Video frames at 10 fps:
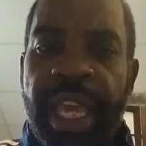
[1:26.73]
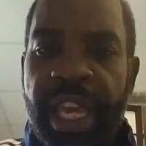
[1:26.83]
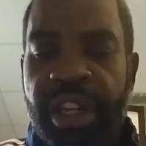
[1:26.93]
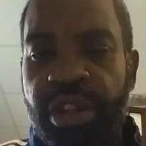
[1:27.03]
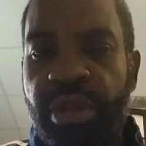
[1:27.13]

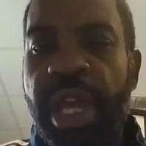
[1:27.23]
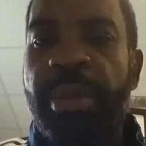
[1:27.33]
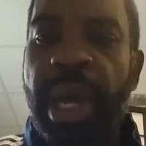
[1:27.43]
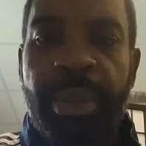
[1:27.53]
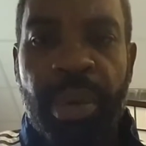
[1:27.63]
and do
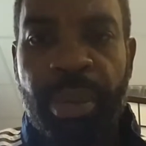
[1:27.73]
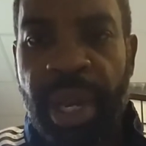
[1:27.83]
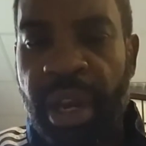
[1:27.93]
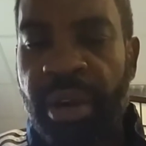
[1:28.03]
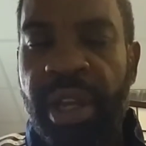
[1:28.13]
that by
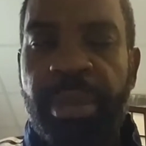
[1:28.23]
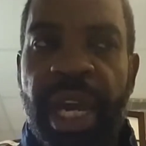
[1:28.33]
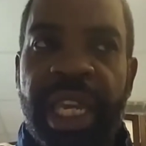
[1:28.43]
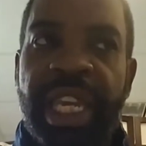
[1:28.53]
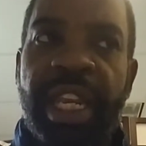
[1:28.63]
preparing,
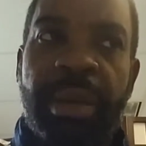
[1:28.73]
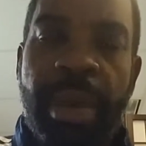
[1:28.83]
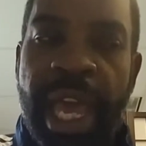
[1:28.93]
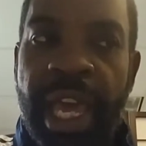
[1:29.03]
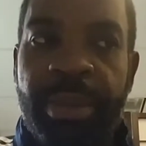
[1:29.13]
by getting
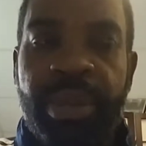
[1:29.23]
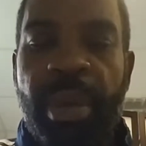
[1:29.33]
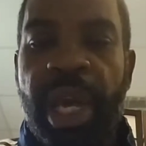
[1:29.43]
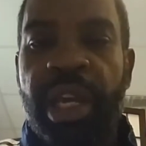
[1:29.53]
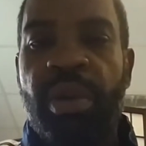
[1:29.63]
maps,
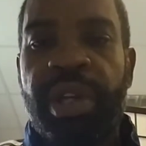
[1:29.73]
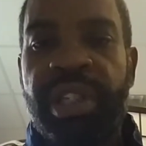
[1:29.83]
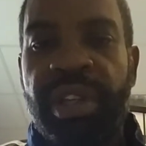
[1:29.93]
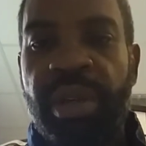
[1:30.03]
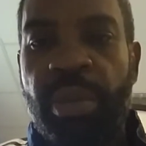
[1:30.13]
by going
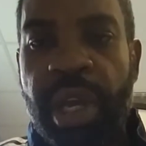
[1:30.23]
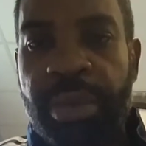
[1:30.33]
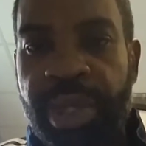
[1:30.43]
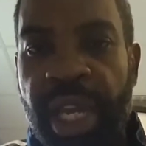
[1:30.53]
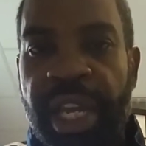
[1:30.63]
to
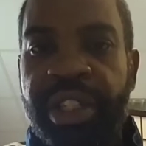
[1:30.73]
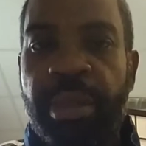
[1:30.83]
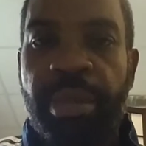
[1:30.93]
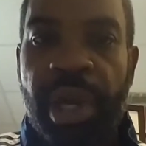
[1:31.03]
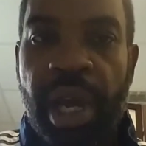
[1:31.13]
websites
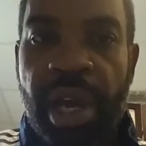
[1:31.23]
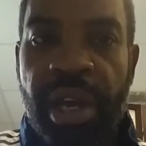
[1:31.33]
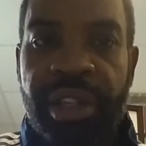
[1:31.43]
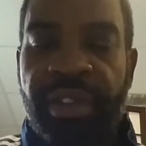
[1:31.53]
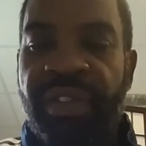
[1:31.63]
and
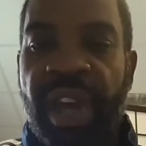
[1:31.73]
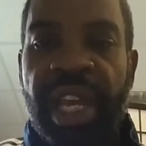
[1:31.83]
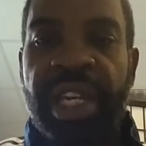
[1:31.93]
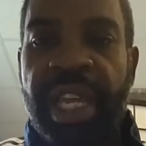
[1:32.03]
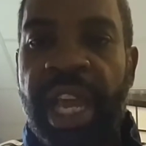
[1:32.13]
blogs and
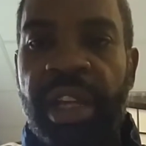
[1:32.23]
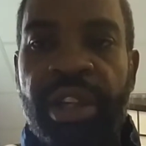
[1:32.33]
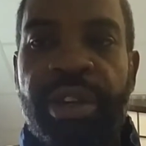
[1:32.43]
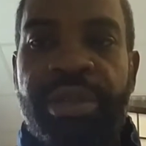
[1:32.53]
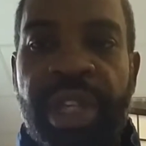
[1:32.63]
finding
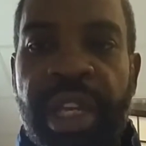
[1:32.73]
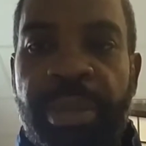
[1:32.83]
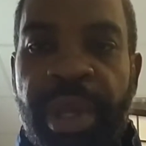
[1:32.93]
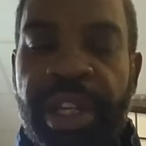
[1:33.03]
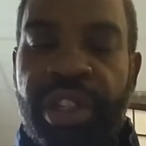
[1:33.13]
out little
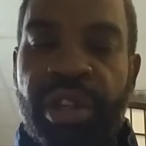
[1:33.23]
tidbits.